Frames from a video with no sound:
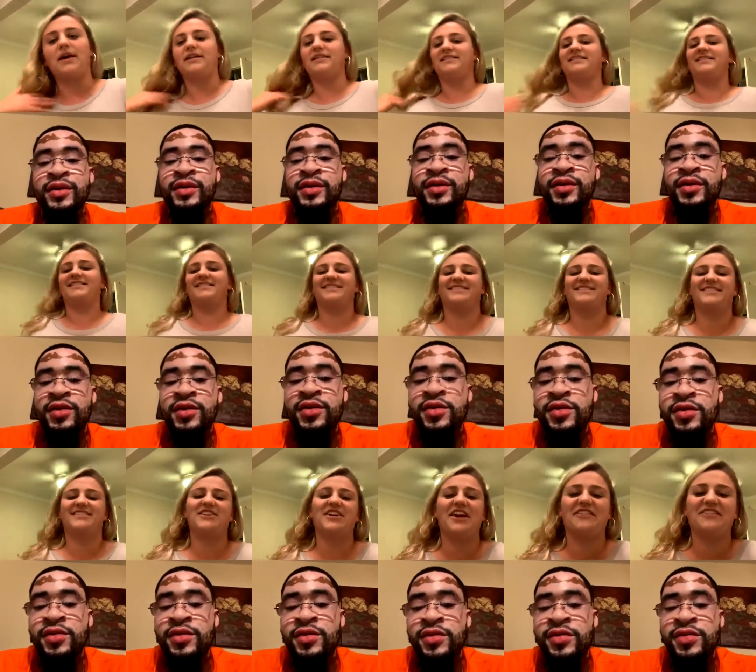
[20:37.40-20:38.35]
Speaker 1: do
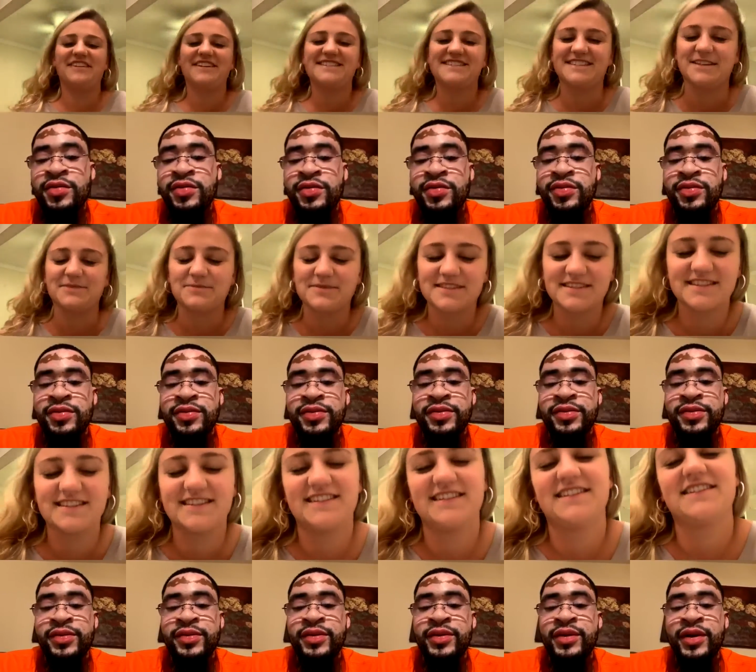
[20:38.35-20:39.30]
you have any tips?
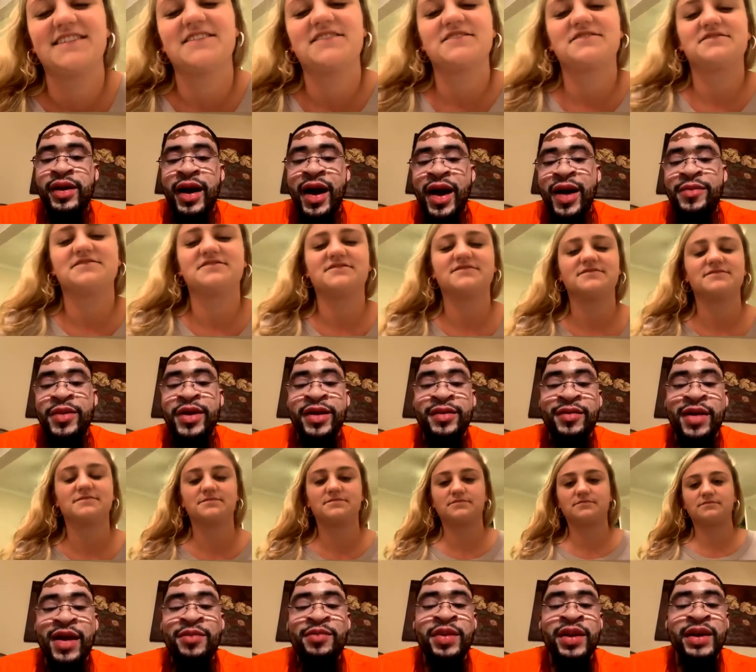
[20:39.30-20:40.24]
Speaker 2: I mean,
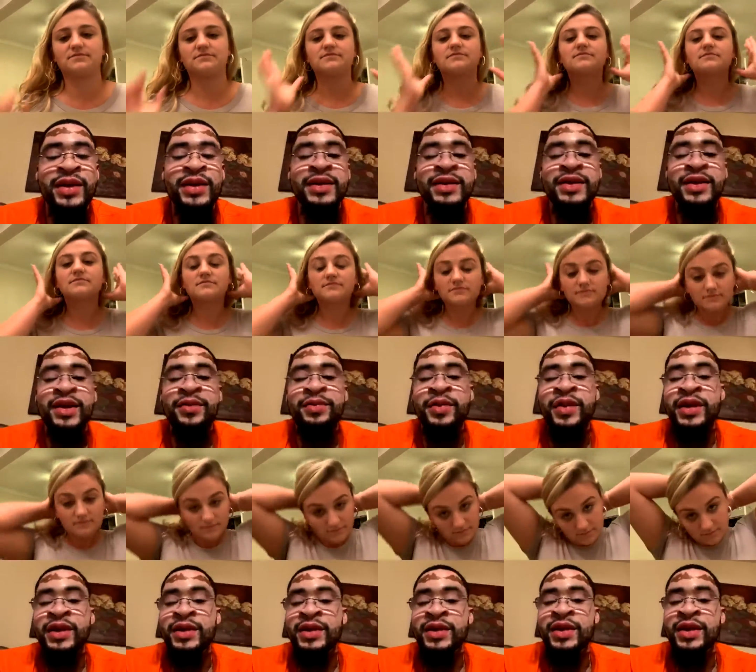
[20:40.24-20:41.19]
my biggest tip
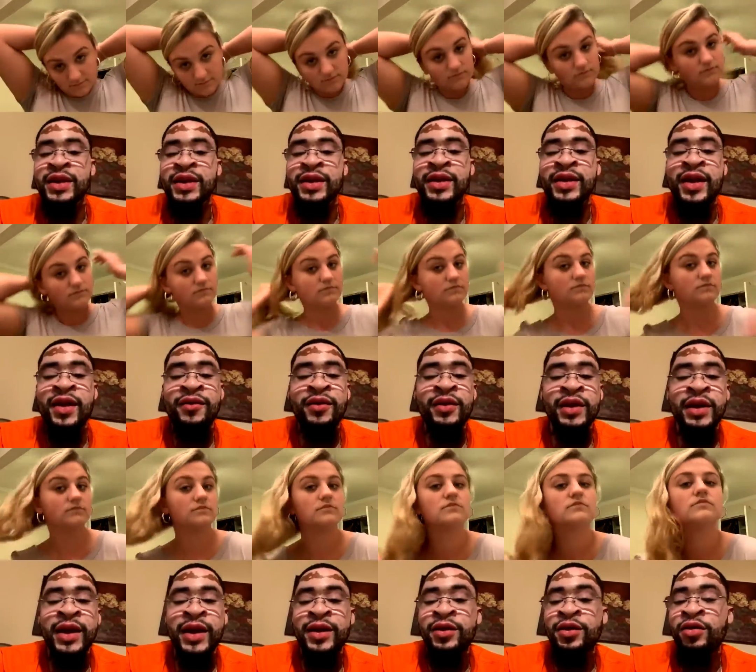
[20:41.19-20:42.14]
is to never
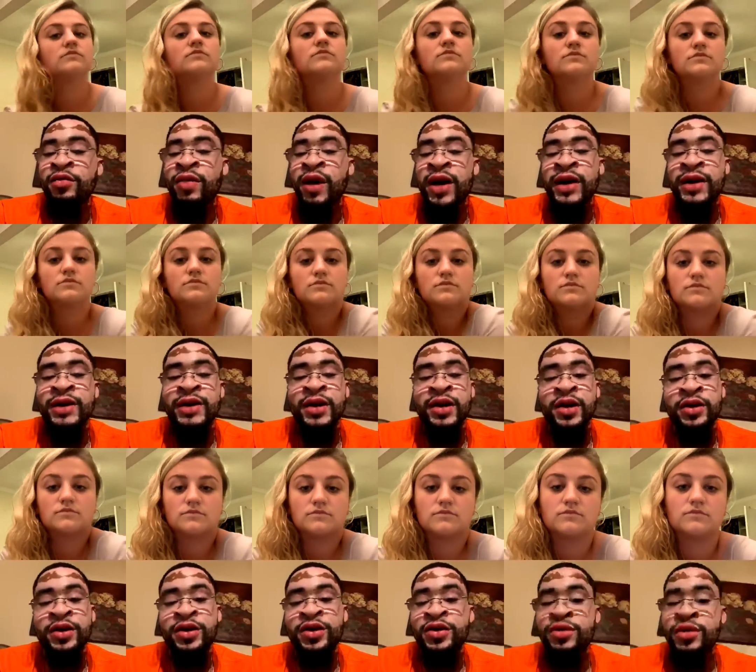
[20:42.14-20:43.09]
let nobody tell
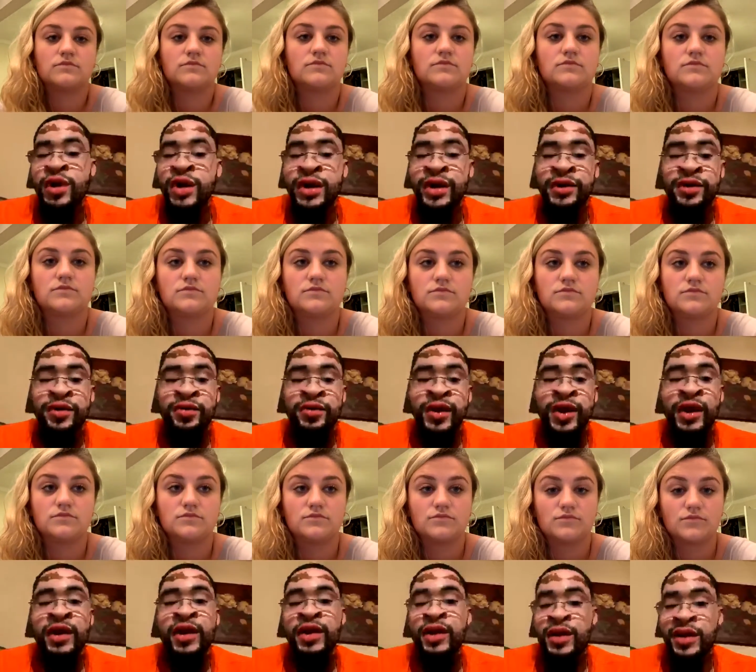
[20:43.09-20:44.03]
you you can't do
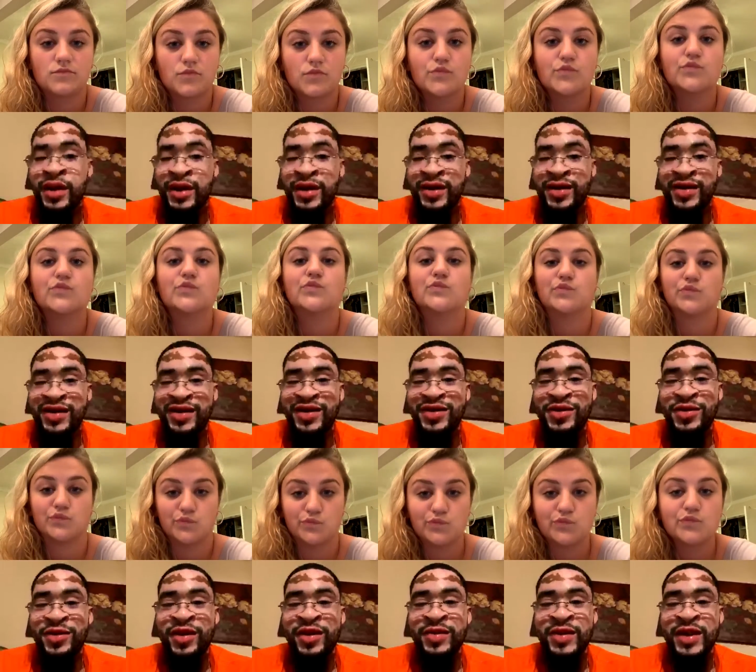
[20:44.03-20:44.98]
anything. You know
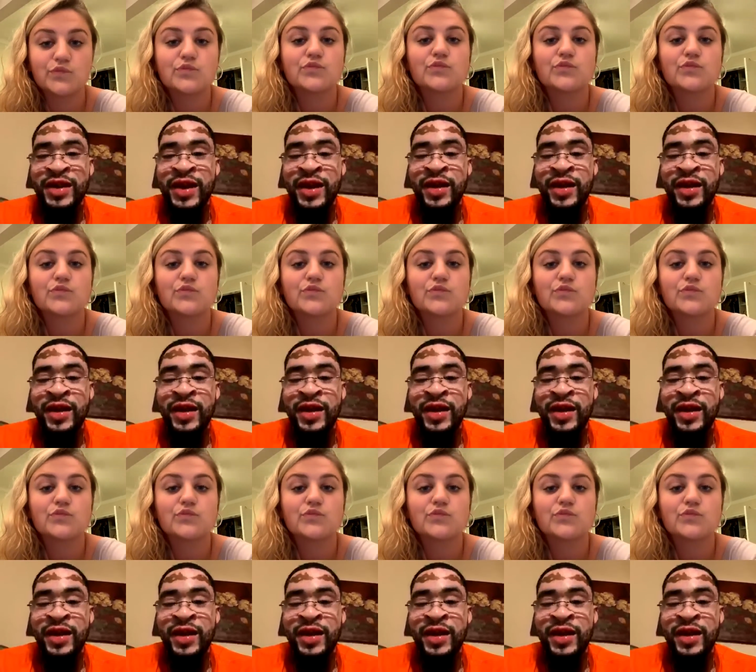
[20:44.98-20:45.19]
what I'm saying?